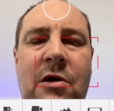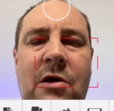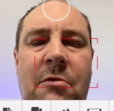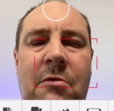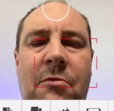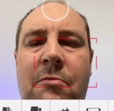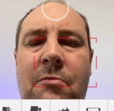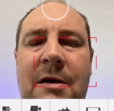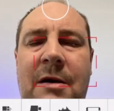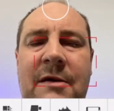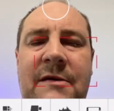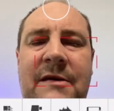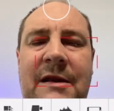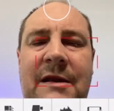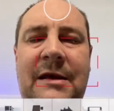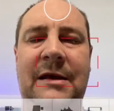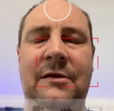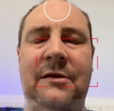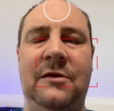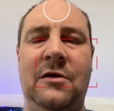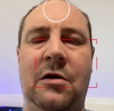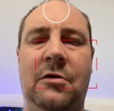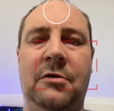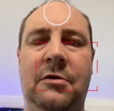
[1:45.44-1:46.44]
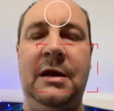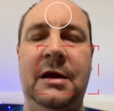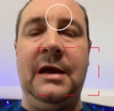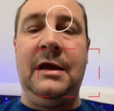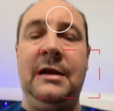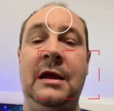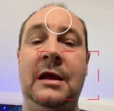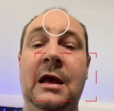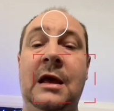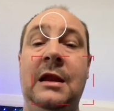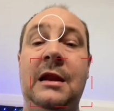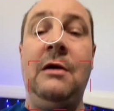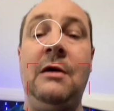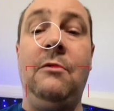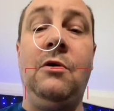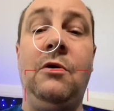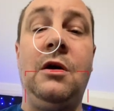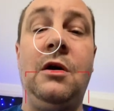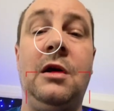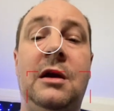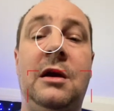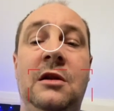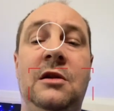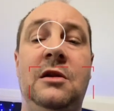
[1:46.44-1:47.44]
all my settings dialed in. Now what I
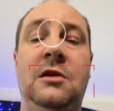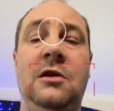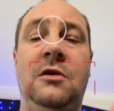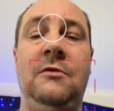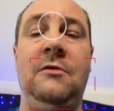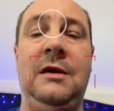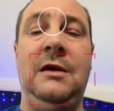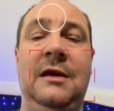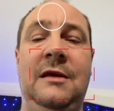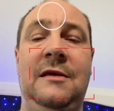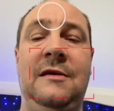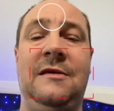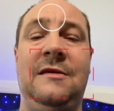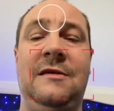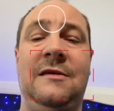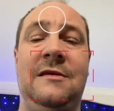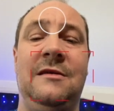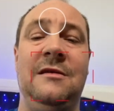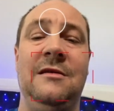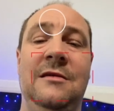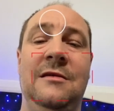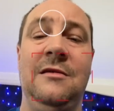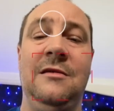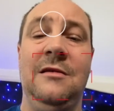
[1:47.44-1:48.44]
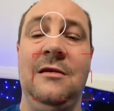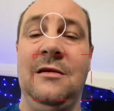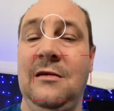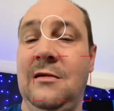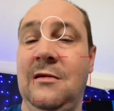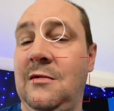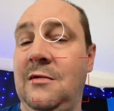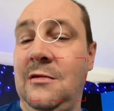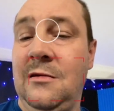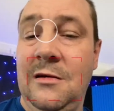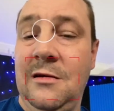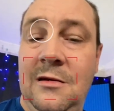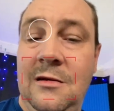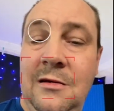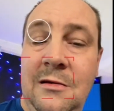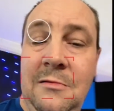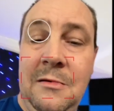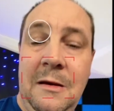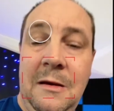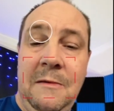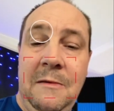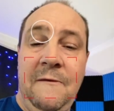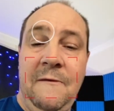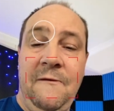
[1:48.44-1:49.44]
can do is
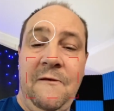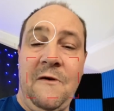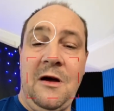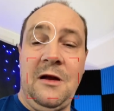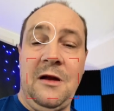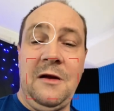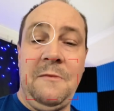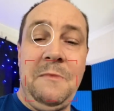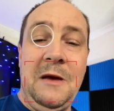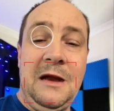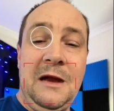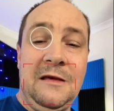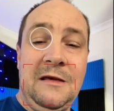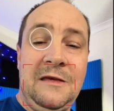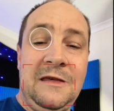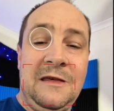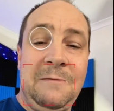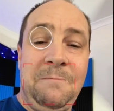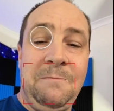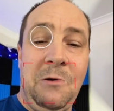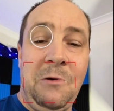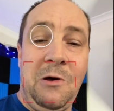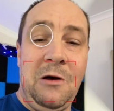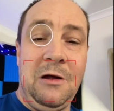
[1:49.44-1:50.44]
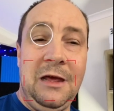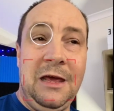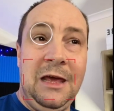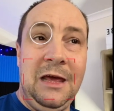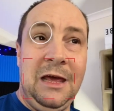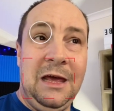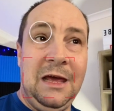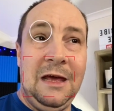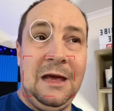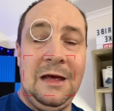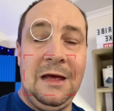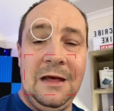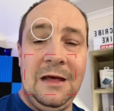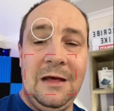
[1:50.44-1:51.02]
maybe find a better spot here.